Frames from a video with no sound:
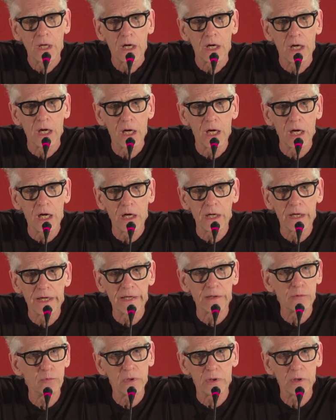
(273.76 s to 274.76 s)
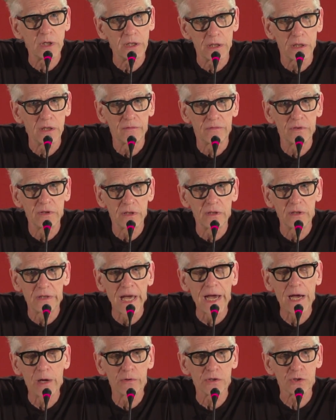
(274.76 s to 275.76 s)
And even
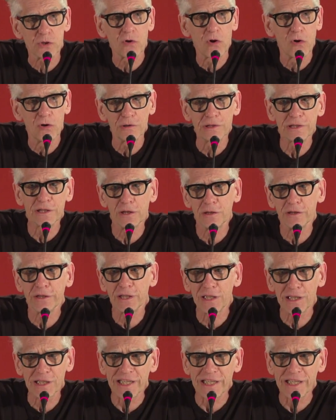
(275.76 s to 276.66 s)
now it's called Little